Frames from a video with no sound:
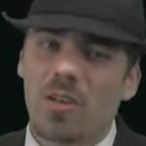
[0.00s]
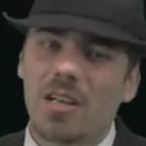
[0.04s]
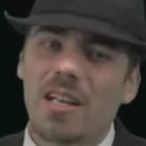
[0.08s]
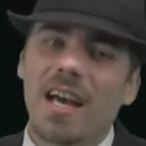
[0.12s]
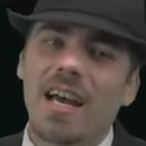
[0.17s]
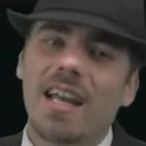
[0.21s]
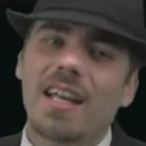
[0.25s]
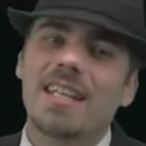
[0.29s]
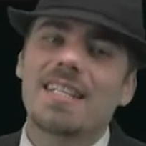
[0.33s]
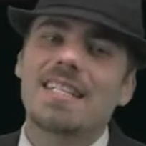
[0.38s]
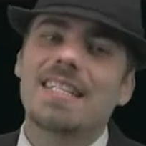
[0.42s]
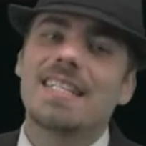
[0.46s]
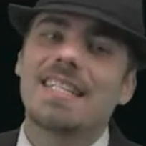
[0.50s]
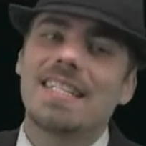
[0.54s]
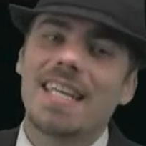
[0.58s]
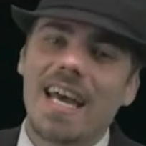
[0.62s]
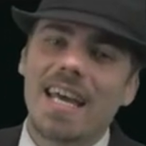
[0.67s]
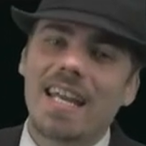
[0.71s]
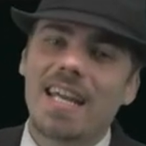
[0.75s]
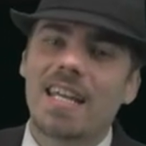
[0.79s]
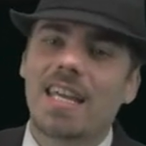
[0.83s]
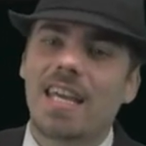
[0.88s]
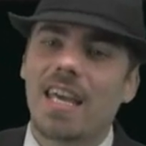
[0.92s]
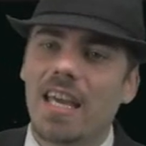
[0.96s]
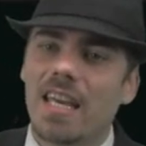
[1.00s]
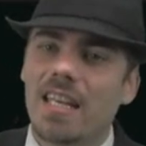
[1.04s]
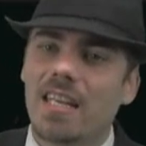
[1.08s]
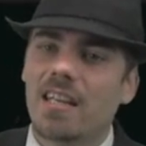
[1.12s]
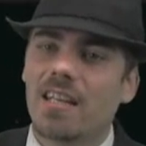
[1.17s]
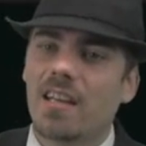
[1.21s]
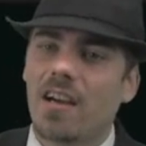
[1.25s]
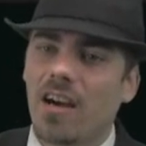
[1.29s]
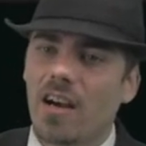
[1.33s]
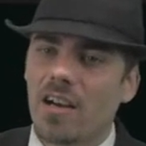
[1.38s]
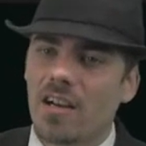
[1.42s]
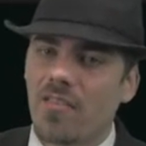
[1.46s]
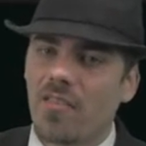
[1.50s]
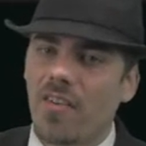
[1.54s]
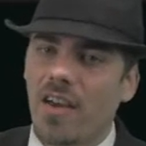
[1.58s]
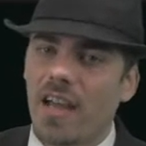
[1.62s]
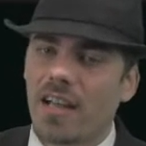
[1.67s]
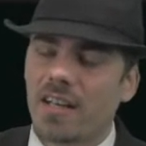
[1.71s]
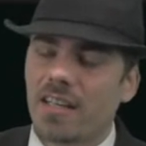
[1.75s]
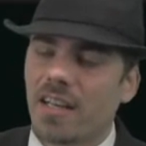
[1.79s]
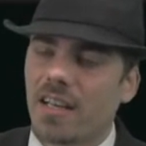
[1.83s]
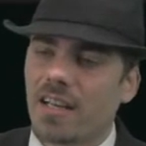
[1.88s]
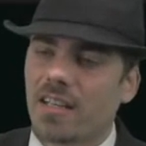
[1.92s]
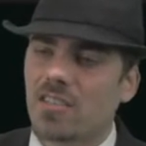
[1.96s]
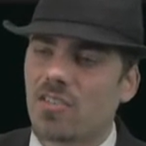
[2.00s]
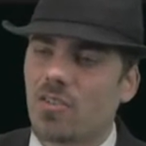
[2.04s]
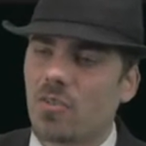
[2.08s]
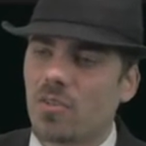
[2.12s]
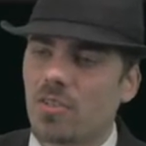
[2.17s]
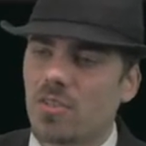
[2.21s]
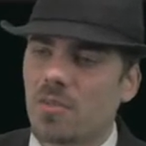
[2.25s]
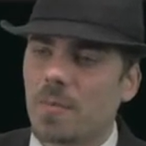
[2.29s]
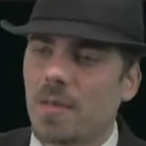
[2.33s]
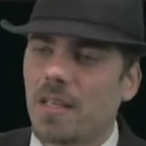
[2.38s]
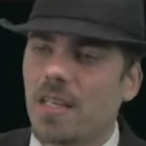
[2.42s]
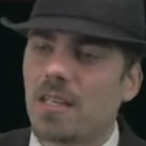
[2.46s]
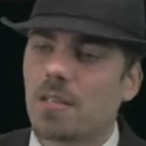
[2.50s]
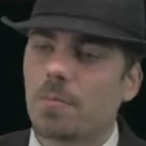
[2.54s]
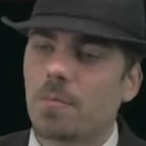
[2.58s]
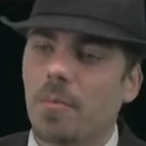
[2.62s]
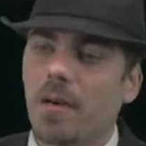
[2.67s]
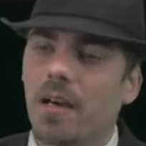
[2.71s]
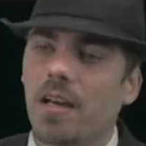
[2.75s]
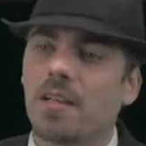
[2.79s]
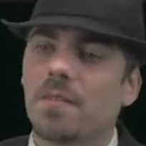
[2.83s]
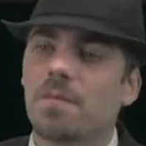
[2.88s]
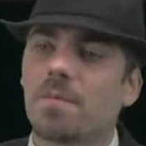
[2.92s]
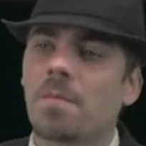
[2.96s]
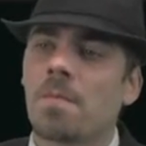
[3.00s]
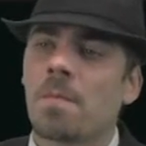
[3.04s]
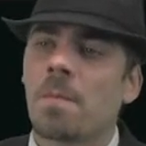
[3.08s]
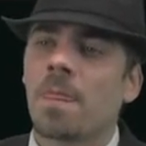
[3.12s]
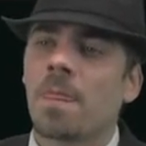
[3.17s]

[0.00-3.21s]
We're not a dedicated artifact deck, so to speak, but